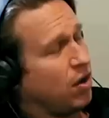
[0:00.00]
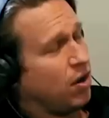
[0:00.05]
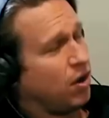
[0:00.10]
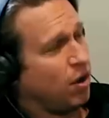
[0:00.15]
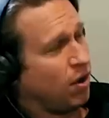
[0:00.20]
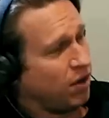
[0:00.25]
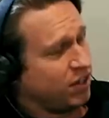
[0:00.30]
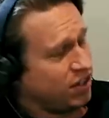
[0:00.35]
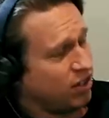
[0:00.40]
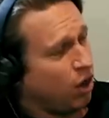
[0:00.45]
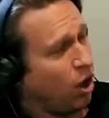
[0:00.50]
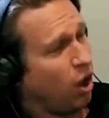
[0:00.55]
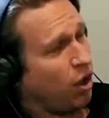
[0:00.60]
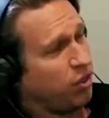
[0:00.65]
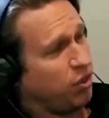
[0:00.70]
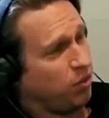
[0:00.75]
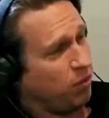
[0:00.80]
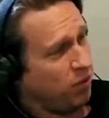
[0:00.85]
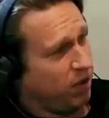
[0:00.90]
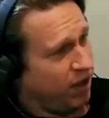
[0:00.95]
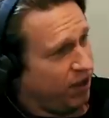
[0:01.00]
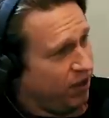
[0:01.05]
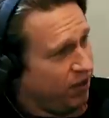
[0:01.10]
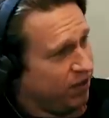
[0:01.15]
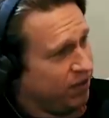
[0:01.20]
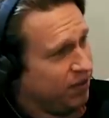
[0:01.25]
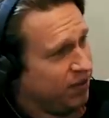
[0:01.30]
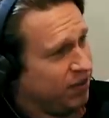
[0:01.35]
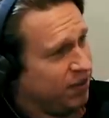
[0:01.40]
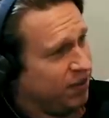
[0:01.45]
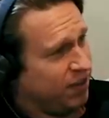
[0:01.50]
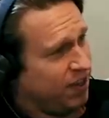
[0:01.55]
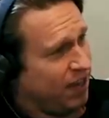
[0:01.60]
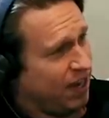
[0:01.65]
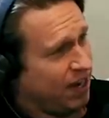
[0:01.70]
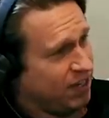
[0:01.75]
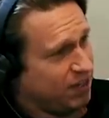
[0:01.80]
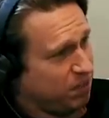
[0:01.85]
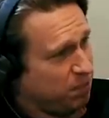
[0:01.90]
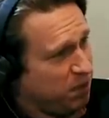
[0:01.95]
no, no. It's called the whale,
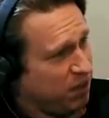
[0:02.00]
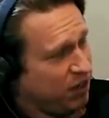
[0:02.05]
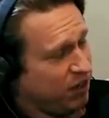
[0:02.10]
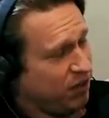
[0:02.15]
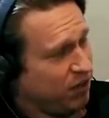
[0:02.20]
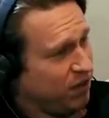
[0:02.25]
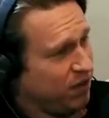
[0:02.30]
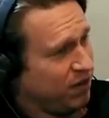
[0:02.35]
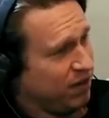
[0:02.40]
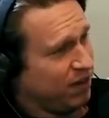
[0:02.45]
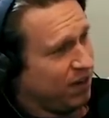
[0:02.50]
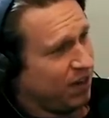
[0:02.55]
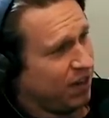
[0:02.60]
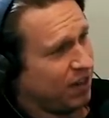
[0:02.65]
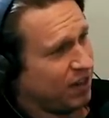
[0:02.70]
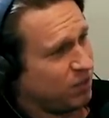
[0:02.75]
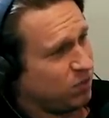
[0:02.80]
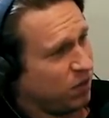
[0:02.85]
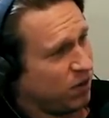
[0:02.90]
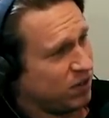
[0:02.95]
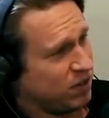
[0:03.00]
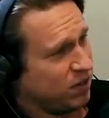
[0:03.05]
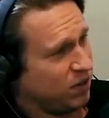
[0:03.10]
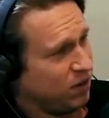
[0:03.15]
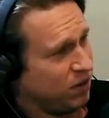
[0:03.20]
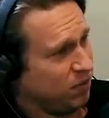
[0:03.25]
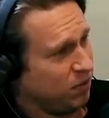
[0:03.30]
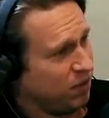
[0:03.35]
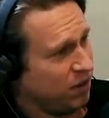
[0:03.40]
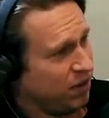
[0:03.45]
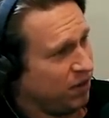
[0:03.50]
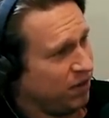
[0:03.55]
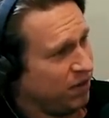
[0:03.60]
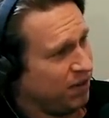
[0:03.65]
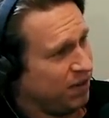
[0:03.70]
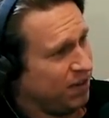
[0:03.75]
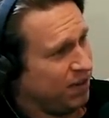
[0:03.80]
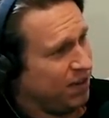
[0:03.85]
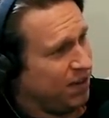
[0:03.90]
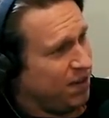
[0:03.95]
and he's a big dude, and that's why it's called the whale.
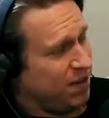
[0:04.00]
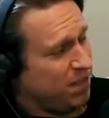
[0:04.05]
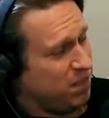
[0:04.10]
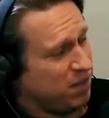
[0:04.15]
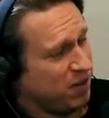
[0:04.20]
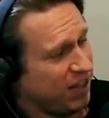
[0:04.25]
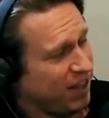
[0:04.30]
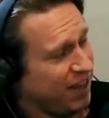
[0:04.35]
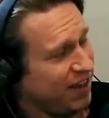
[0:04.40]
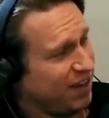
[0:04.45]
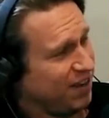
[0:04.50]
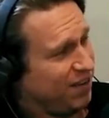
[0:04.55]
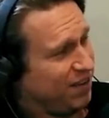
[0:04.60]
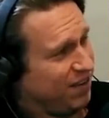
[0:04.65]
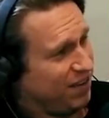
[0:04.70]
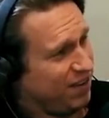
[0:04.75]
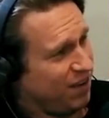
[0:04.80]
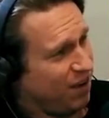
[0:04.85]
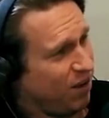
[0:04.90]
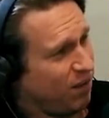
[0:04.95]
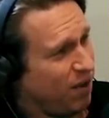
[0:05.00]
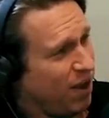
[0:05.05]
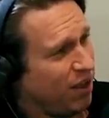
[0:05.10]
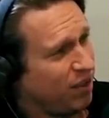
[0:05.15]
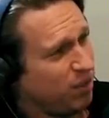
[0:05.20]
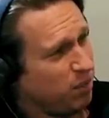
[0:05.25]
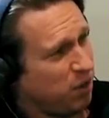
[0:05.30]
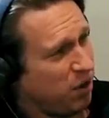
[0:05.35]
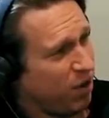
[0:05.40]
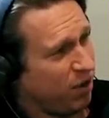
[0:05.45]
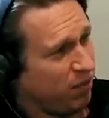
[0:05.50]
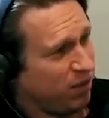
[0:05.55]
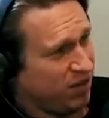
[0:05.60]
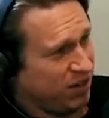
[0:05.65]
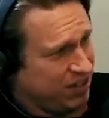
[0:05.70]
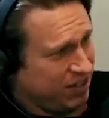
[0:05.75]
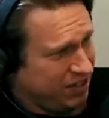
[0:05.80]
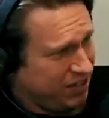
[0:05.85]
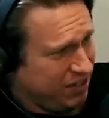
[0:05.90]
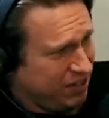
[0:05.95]
But like around the part where
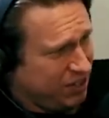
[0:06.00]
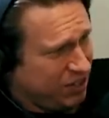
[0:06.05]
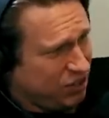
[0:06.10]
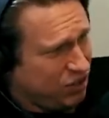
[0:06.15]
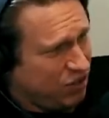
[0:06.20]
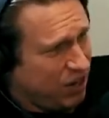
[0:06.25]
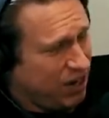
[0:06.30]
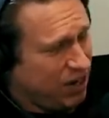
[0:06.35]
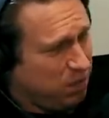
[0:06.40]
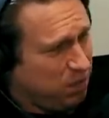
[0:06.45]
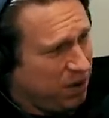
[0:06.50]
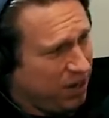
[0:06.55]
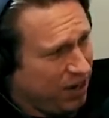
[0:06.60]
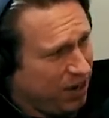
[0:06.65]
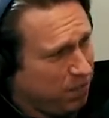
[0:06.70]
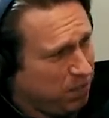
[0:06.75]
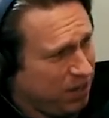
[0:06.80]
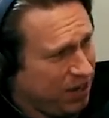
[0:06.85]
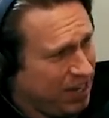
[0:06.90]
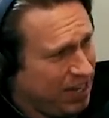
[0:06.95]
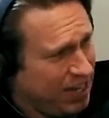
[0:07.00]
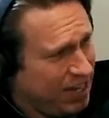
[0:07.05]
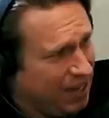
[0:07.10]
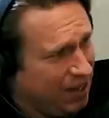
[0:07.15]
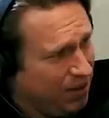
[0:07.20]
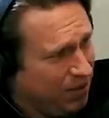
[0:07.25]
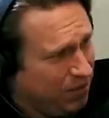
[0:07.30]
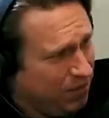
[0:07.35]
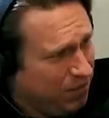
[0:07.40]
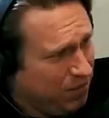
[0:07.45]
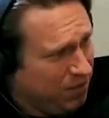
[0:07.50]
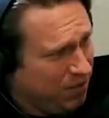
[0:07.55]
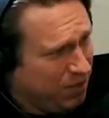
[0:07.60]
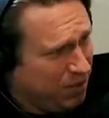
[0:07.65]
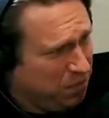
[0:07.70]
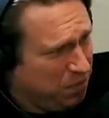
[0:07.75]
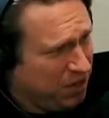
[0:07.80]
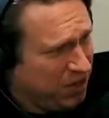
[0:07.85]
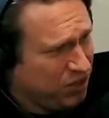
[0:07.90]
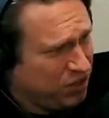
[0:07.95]
he's just trying to pick up a key mm-hmm.
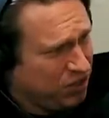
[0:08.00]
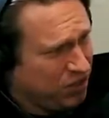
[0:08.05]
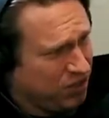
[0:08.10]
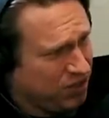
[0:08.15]
with pinchers.